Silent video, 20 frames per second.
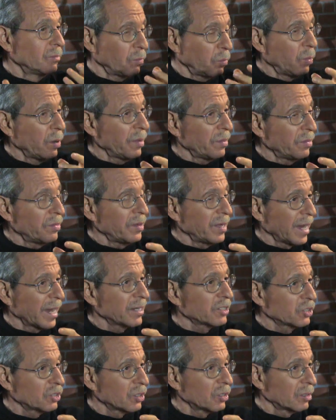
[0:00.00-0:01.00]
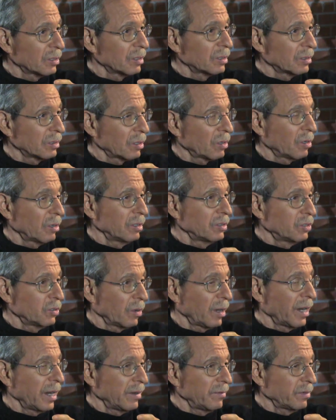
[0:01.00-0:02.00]
with the external hard
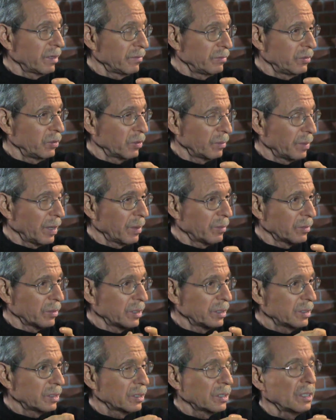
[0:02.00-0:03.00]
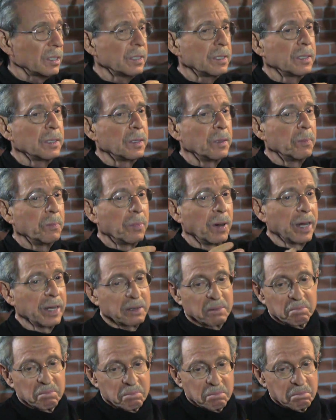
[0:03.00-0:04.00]
drive of your memories,
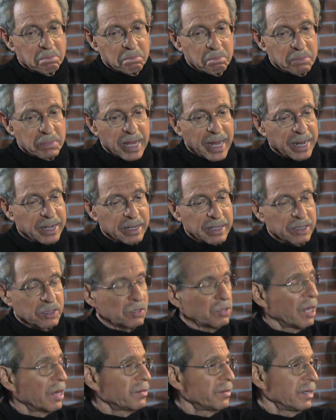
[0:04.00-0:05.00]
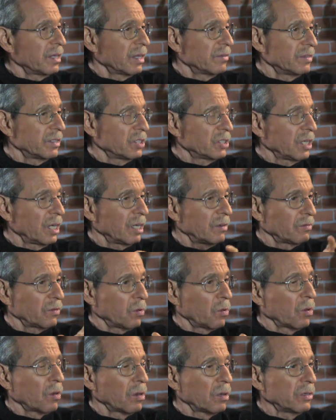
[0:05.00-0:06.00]
but that is nothing of itself?
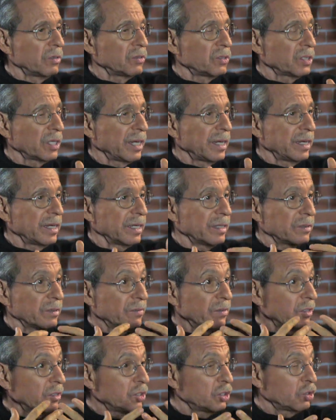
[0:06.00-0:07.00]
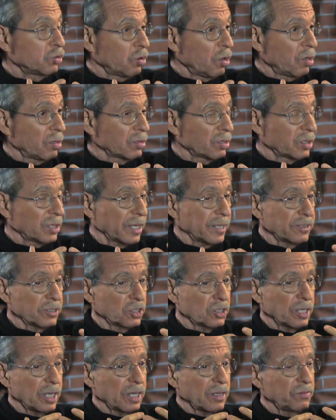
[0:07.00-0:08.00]
Or are you saying, in the very strong
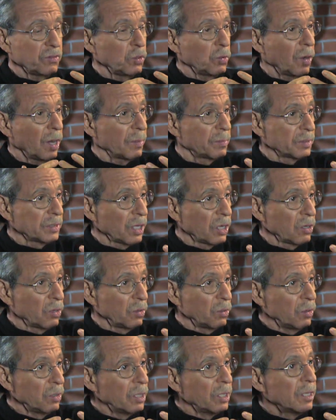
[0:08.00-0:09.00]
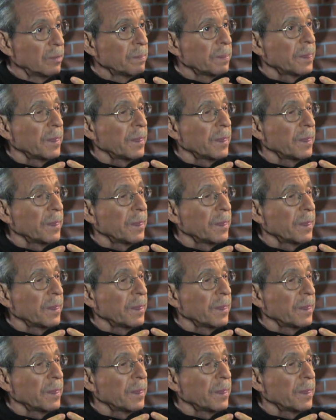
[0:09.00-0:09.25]
sense, that if you upload